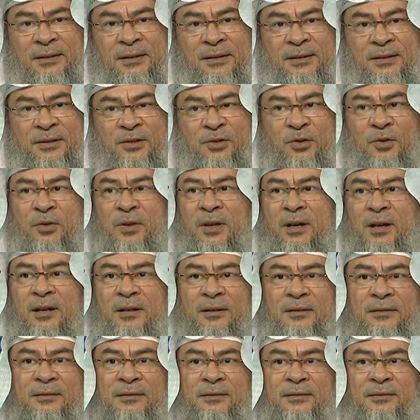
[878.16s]
So
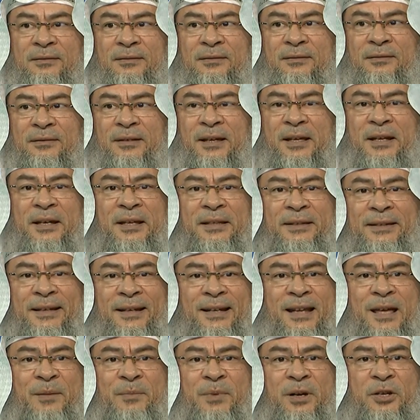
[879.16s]
they're in a
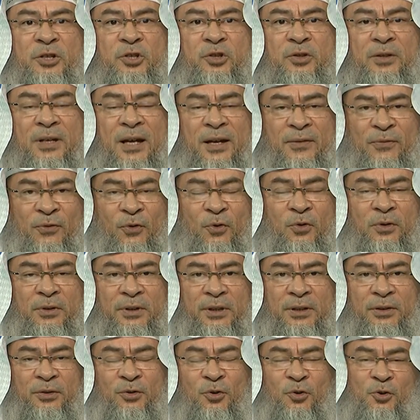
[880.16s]
dilemma. Should I fold
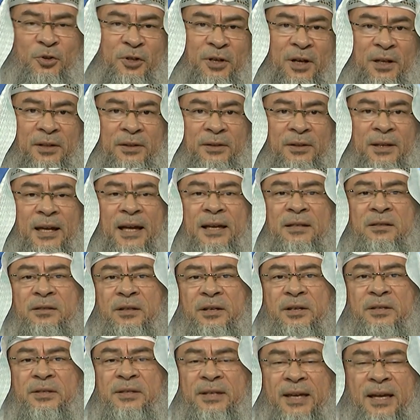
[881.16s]
it or not? The answer
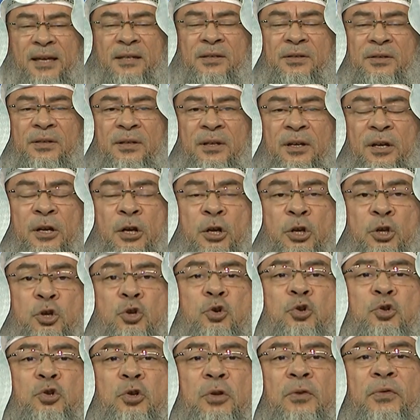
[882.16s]
is yes.
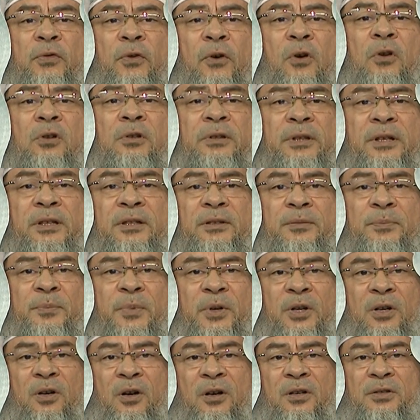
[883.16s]
You should fold it
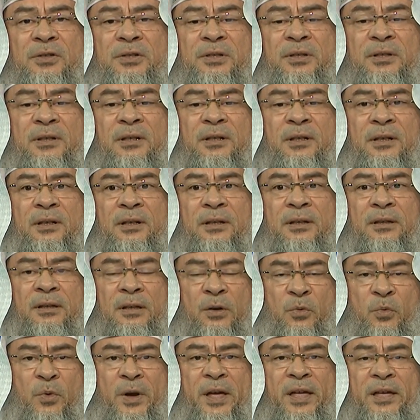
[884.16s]
because
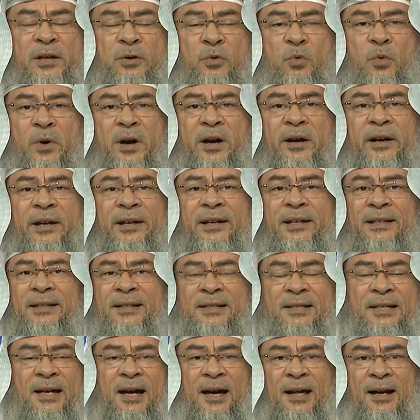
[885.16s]
the way you're wearing it
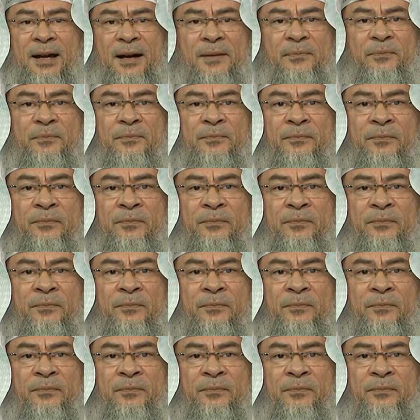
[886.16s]
is haram.